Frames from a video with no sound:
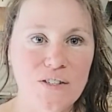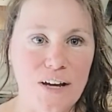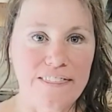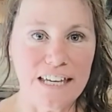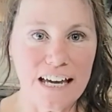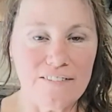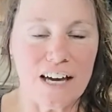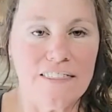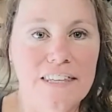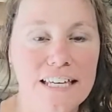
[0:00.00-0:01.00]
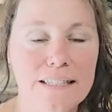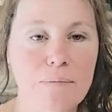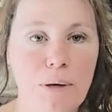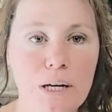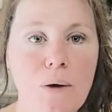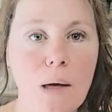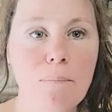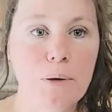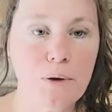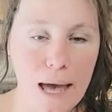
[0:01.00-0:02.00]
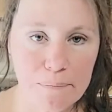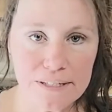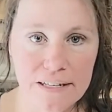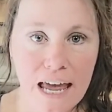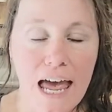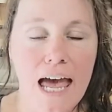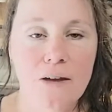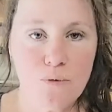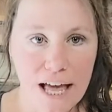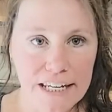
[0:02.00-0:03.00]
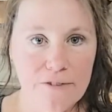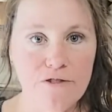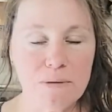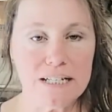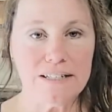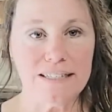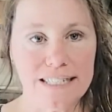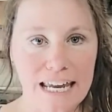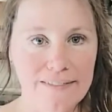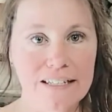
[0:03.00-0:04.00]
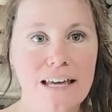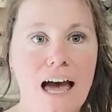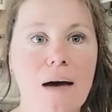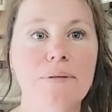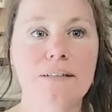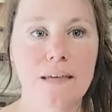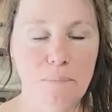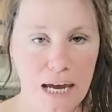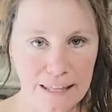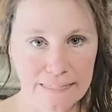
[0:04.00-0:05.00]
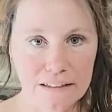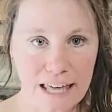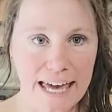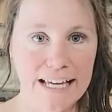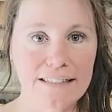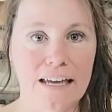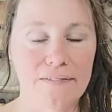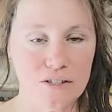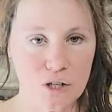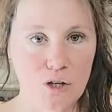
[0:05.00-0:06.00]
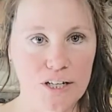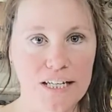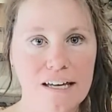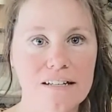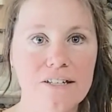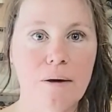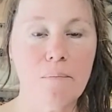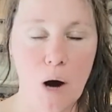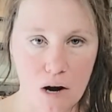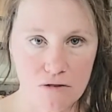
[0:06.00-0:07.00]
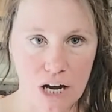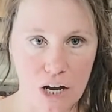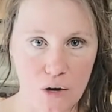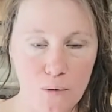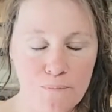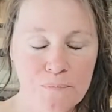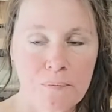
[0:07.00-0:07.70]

So I think I've got these pretty well prepped and ready for me to stain the tops and then paint the legs and the skirting tomorrow.